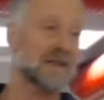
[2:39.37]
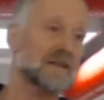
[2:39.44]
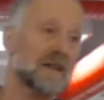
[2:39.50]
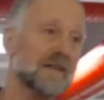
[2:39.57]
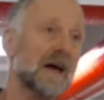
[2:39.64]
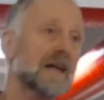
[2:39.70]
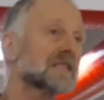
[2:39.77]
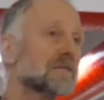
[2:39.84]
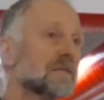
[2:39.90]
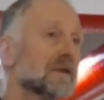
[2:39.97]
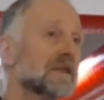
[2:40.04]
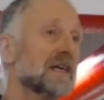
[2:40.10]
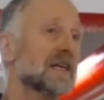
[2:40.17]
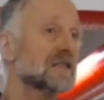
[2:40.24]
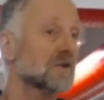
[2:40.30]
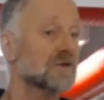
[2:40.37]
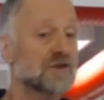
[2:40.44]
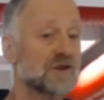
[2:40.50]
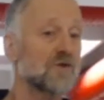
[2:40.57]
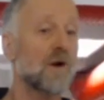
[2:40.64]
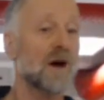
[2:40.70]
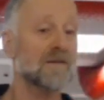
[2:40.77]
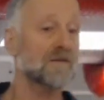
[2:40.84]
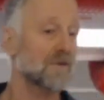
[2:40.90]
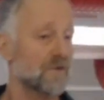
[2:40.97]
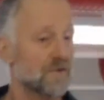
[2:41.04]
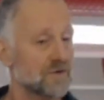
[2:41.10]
and that type of thing. So 2 out of the